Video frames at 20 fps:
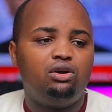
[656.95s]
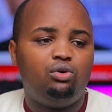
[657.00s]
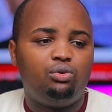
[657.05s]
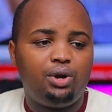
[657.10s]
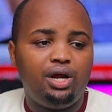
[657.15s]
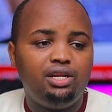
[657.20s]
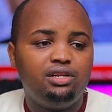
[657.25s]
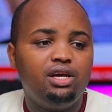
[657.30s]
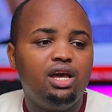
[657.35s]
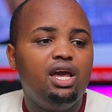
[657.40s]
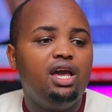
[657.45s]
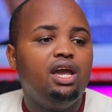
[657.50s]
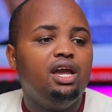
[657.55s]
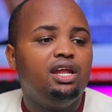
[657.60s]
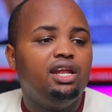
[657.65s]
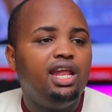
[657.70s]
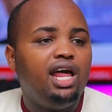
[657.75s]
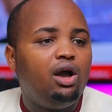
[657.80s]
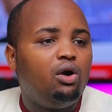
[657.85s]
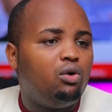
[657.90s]
All right,
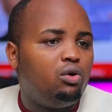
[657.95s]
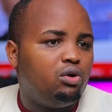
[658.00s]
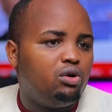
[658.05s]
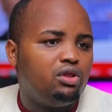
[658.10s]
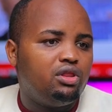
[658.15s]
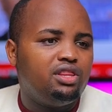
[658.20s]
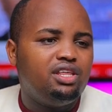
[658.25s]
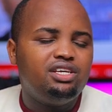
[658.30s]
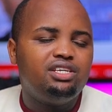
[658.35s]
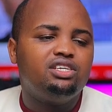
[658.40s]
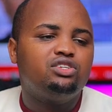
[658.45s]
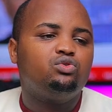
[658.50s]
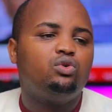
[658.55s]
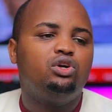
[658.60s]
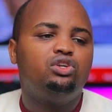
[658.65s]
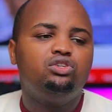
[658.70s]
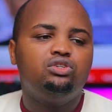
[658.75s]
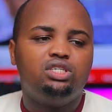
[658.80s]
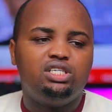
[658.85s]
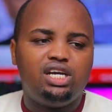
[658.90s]
now this is
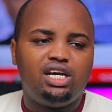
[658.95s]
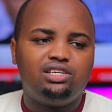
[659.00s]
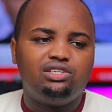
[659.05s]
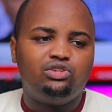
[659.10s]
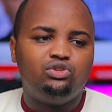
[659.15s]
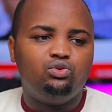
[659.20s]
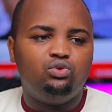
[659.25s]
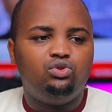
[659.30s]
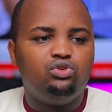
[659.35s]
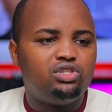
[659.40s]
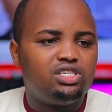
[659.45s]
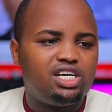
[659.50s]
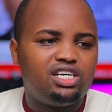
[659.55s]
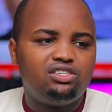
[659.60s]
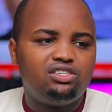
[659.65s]
what you just do. You